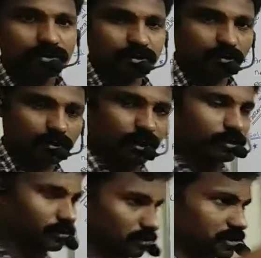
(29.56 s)
so no
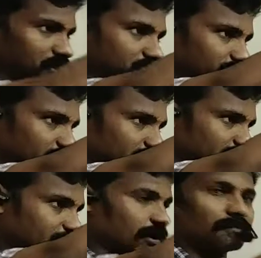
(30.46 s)
need to throw, just we
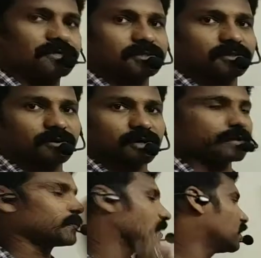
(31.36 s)
leave the object.
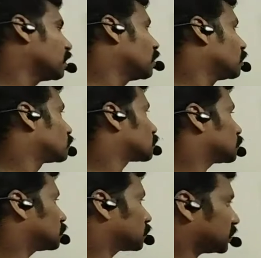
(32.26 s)
Okay.
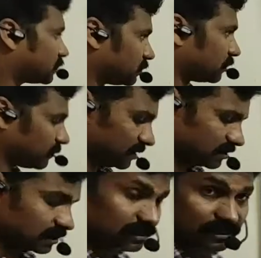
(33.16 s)
So that
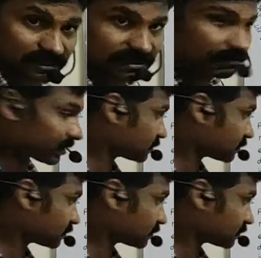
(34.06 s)
means that the initial